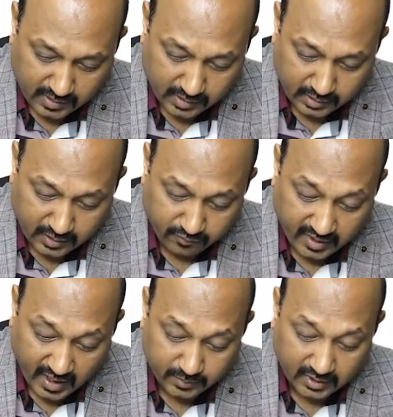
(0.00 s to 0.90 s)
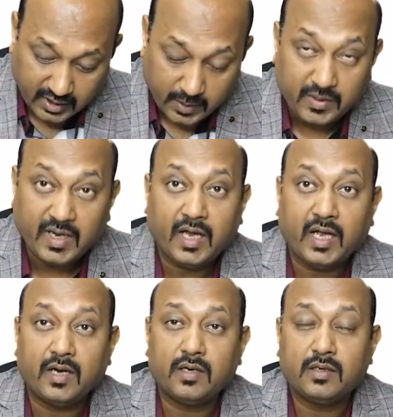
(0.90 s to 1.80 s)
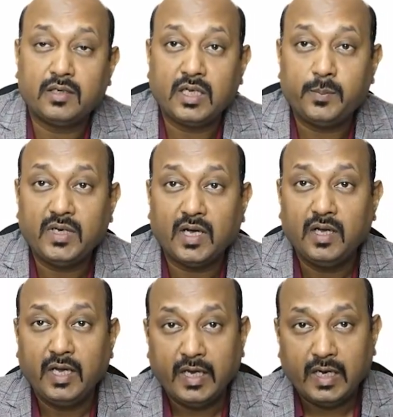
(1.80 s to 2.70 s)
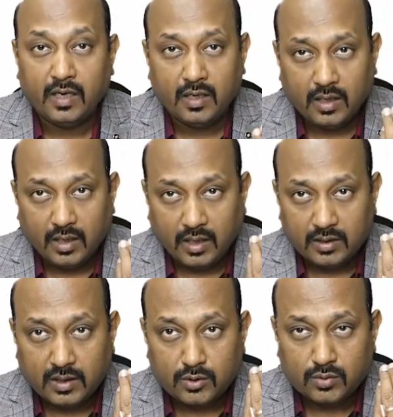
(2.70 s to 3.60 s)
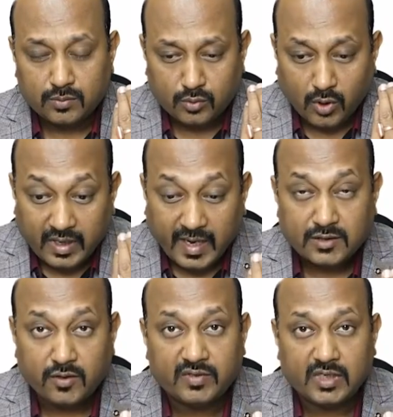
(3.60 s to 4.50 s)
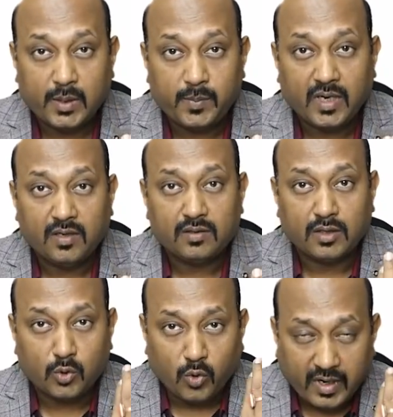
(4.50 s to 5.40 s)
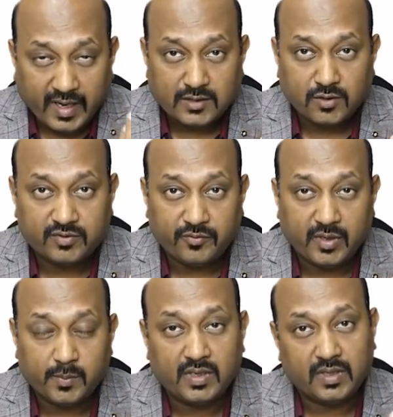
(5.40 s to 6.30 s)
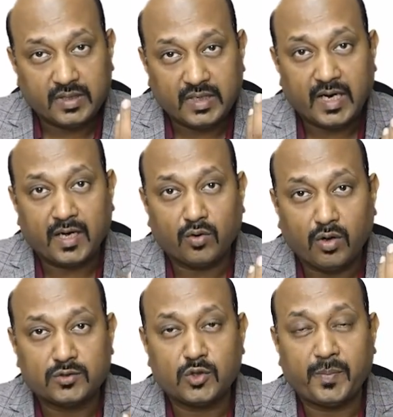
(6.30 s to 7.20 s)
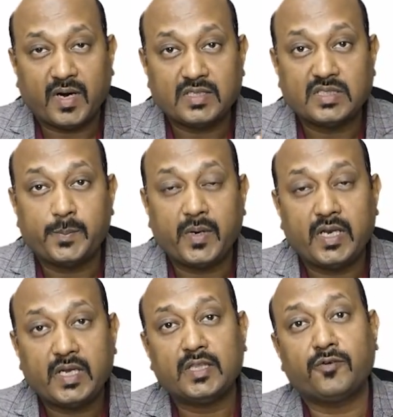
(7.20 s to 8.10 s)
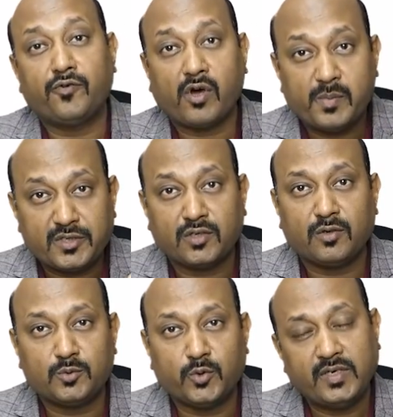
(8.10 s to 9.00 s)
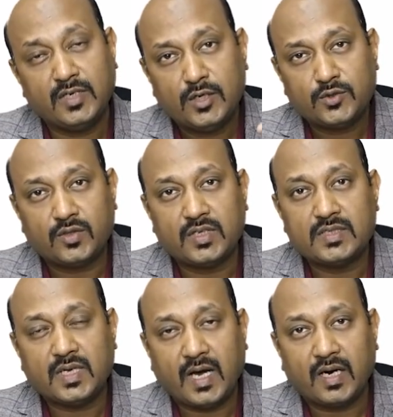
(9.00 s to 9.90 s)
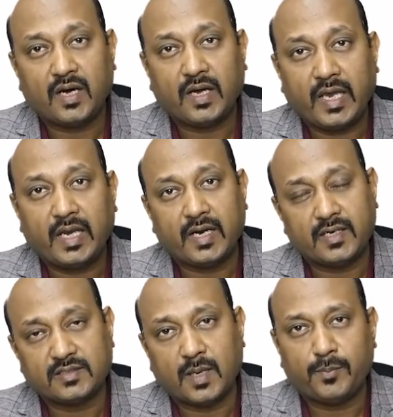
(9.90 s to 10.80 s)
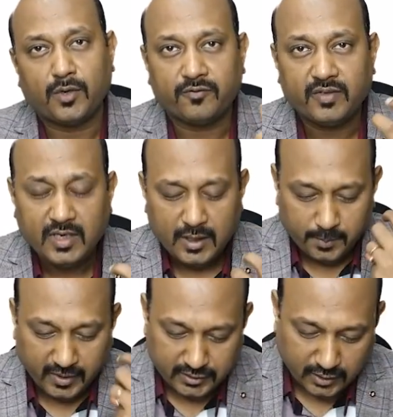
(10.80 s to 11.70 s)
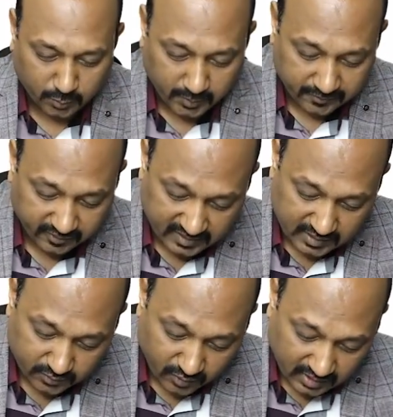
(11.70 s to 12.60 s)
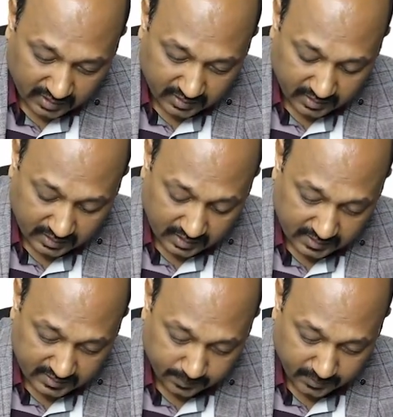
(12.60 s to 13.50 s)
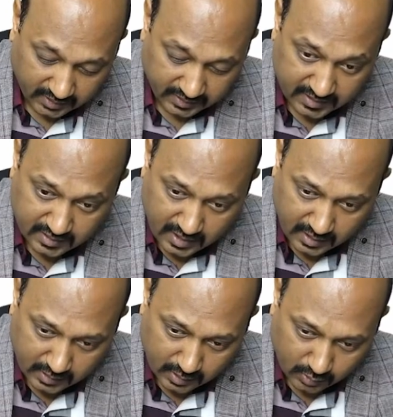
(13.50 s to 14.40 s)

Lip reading: Then we have the tibia and tibia, the condyles of the tibia, the condyles of the femur, they are also participating in the formation of joint. So these are again an example of the pressure epiphysis. What are the other example? Yes, the